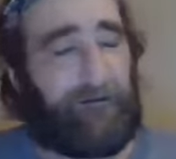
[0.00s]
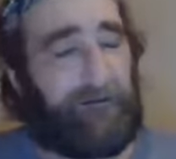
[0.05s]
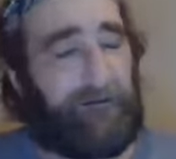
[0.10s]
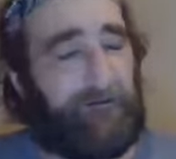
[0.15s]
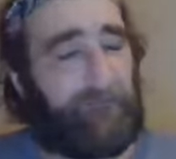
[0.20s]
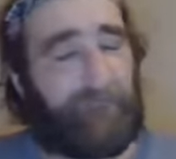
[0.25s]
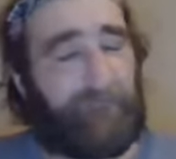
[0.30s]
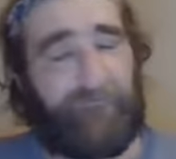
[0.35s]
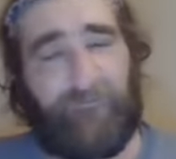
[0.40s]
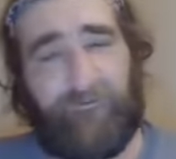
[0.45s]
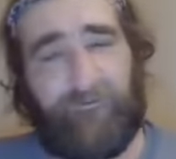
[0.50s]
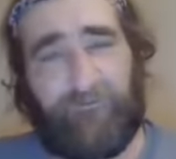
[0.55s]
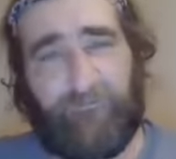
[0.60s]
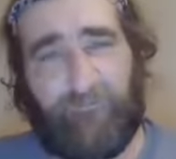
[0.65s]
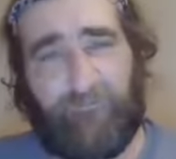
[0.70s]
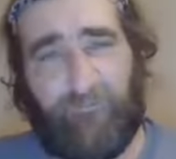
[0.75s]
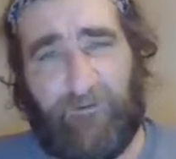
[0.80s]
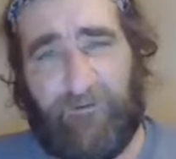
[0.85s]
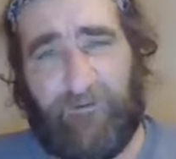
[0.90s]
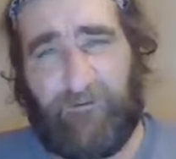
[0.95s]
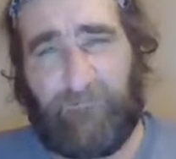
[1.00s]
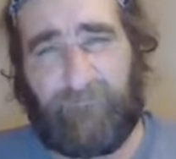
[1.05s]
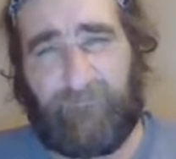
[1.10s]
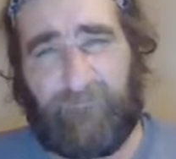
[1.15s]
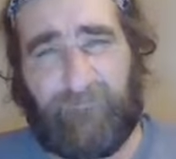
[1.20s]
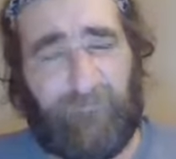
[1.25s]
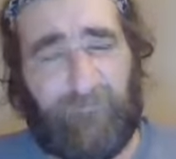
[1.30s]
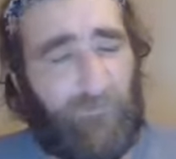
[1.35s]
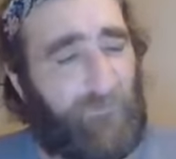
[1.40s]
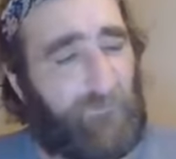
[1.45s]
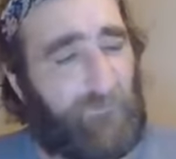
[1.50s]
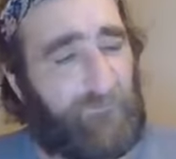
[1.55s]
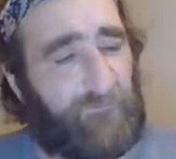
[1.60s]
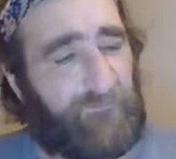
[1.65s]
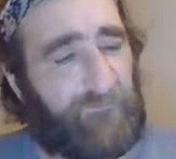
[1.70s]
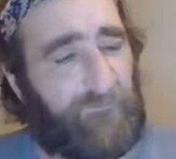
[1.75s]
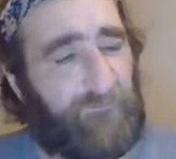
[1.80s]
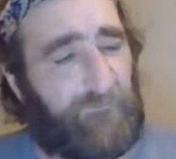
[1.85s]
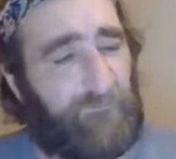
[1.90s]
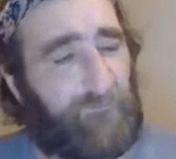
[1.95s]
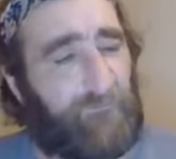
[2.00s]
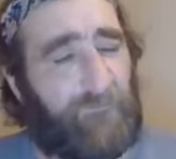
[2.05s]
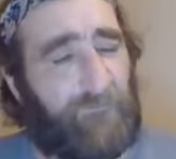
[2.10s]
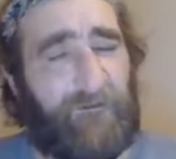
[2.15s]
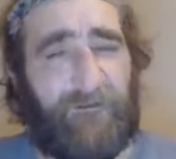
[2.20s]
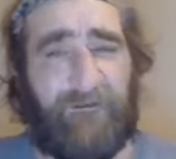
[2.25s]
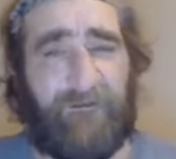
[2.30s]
energy, is what I was told to